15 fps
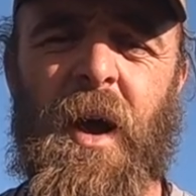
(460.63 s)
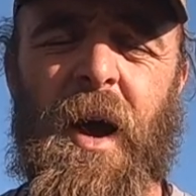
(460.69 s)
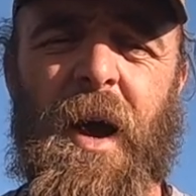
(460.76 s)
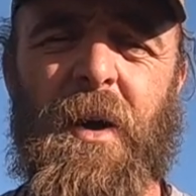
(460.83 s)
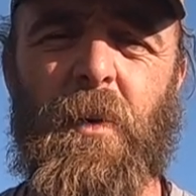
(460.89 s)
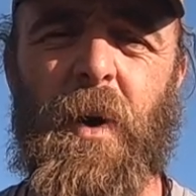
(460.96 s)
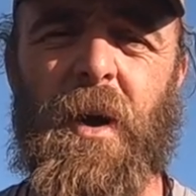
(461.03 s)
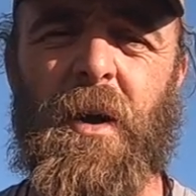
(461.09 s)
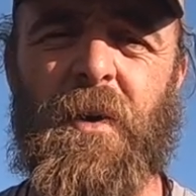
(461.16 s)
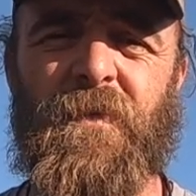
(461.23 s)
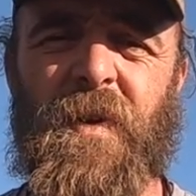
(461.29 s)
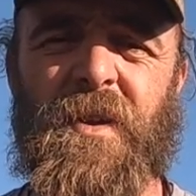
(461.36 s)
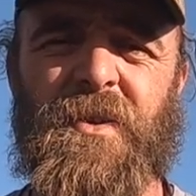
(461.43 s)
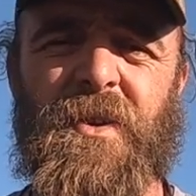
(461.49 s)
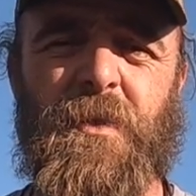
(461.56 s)
hot wire
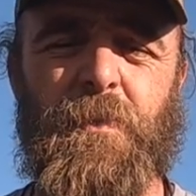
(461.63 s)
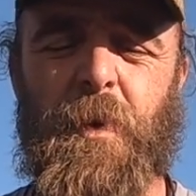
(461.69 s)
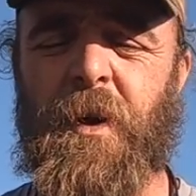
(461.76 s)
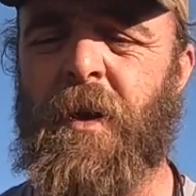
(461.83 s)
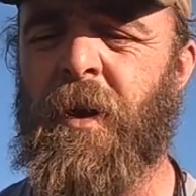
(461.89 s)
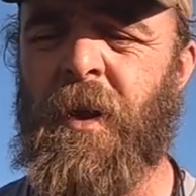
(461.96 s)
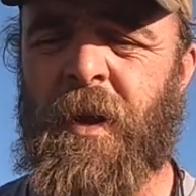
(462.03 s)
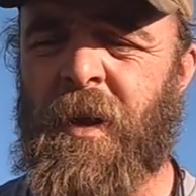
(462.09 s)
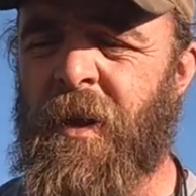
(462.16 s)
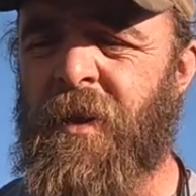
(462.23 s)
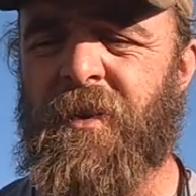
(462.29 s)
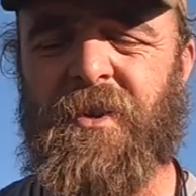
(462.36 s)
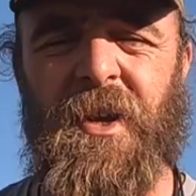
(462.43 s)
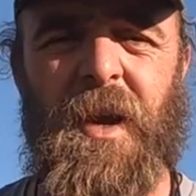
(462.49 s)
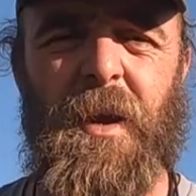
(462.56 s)
fences, but
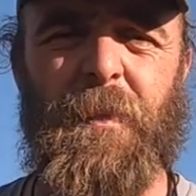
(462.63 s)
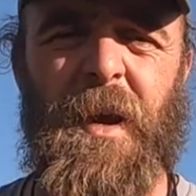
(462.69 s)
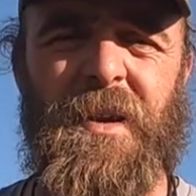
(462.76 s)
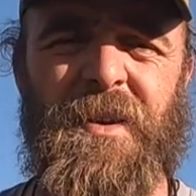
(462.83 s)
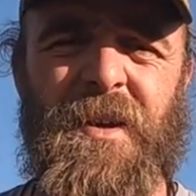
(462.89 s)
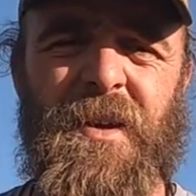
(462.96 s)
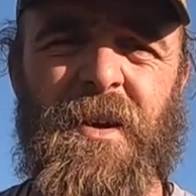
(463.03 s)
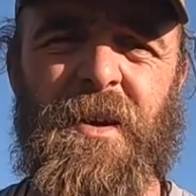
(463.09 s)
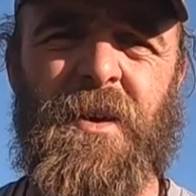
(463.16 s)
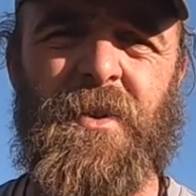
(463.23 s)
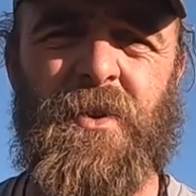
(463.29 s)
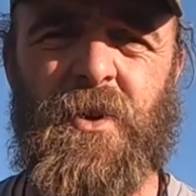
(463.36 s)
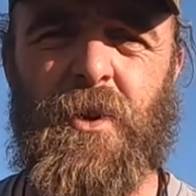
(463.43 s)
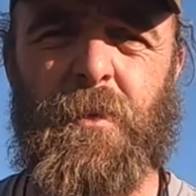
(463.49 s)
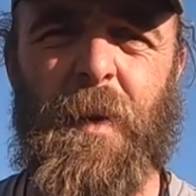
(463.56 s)
same idea,
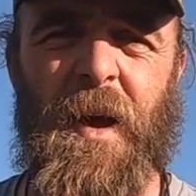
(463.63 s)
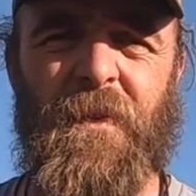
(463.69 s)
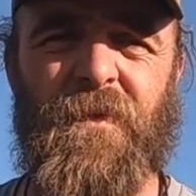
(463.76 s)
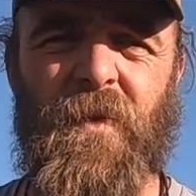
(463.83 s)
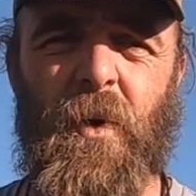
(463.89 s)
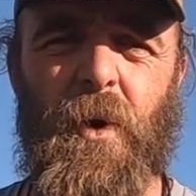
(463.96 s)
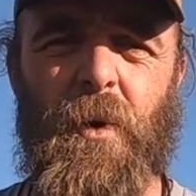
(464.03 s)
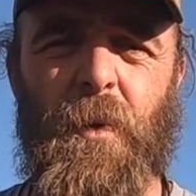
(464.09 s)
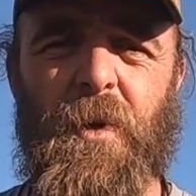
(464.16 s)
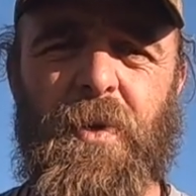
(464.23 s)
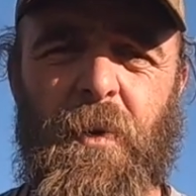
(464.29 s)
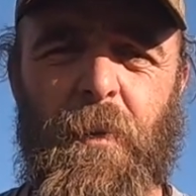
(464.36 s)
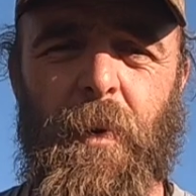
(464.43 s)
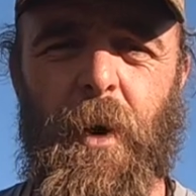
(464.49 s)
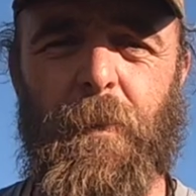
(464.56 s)
2x4 with
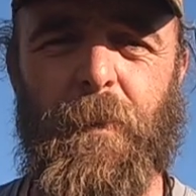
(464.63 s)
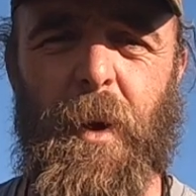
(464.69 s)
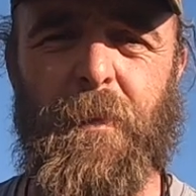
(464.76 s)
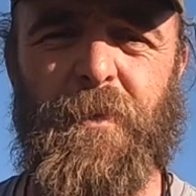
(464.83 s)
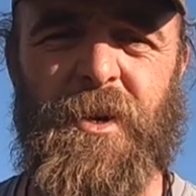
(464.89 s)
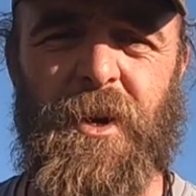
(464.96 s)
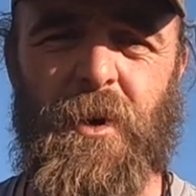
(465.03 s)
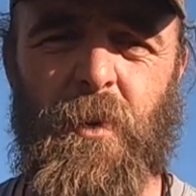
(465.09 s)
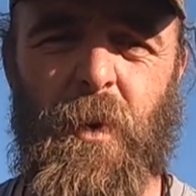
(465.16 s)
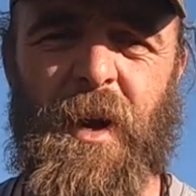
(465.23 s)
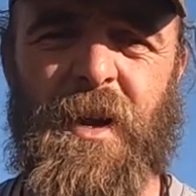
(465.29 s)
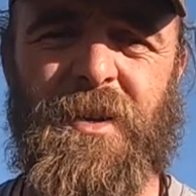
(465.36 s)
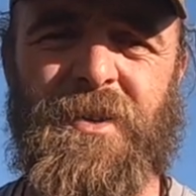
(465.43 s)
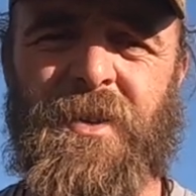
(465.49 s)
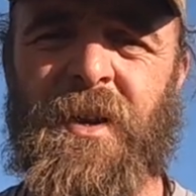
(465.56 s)
the rope up to your
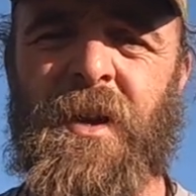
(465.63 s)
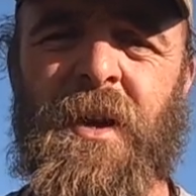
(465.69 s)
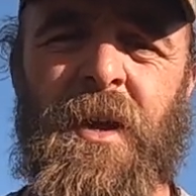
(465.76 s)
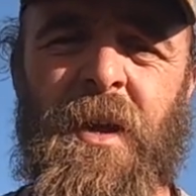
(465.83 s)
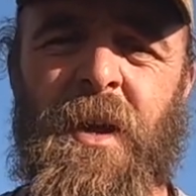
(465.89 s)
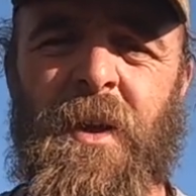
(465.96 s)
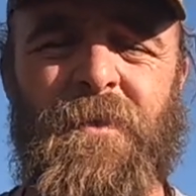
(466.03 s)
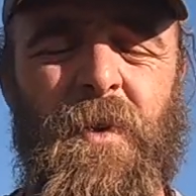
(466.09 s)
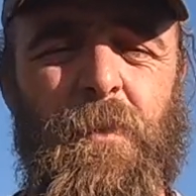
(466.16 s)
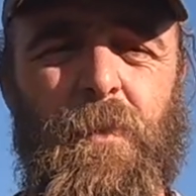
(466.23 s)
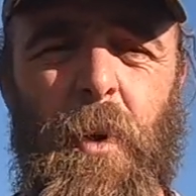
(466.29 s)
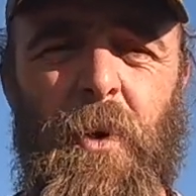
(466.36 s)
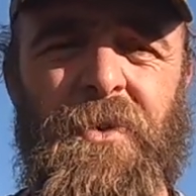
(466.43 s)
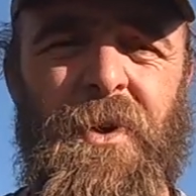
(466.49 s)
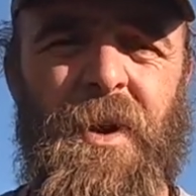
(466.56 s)
waist. If you
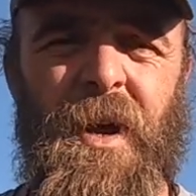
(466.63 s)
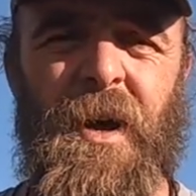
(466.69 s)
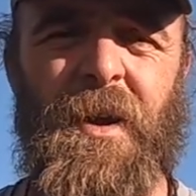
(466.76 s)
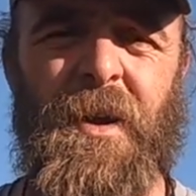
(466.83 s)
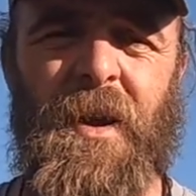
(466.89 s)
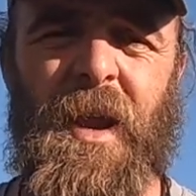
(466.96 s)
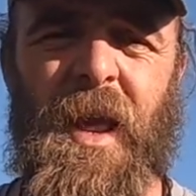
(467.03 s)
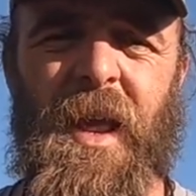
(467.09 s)
bolt it on an